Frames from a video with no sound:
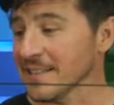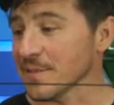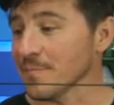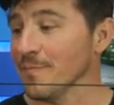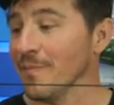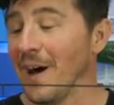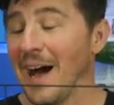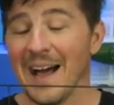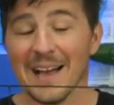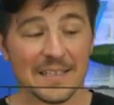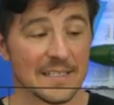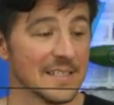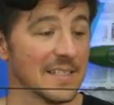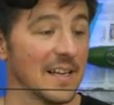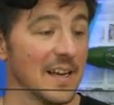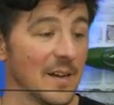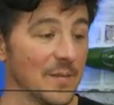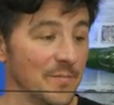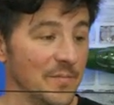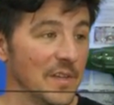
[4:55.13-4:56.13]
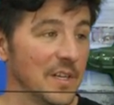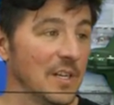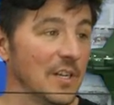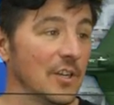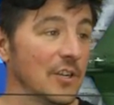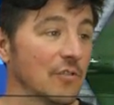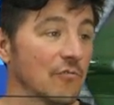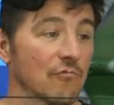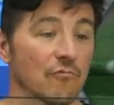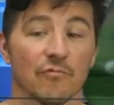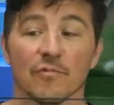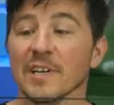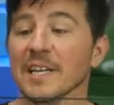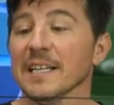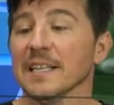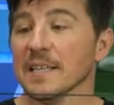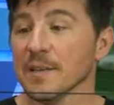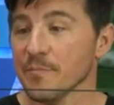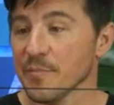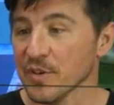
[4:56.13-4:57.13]
it's boxed up
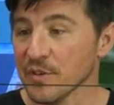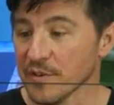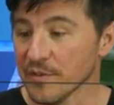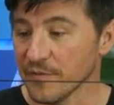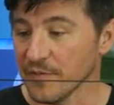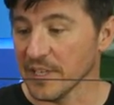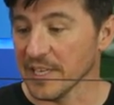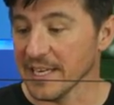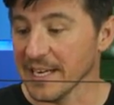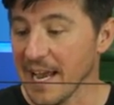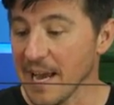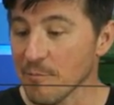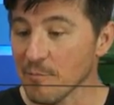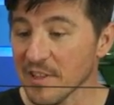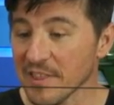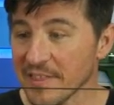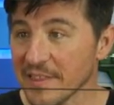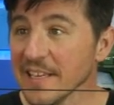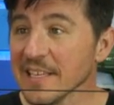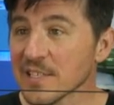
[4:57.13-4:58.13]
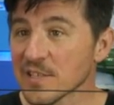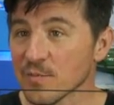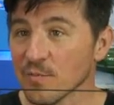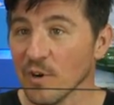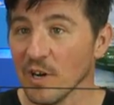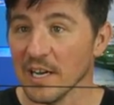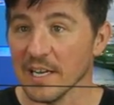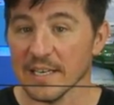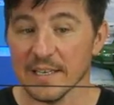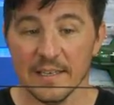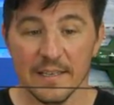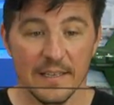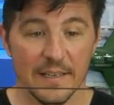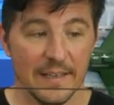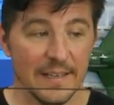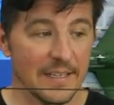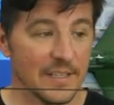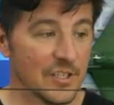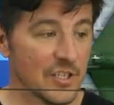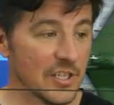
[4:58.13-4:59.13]
really beautifully. Now with this one,
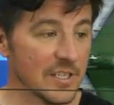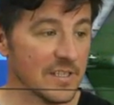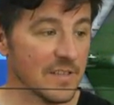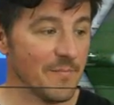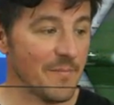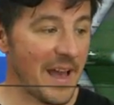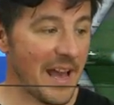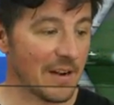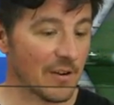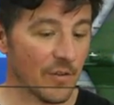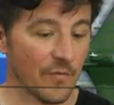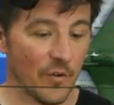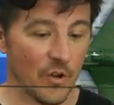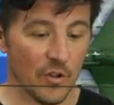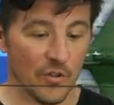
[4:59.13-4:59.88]
it's just a matter of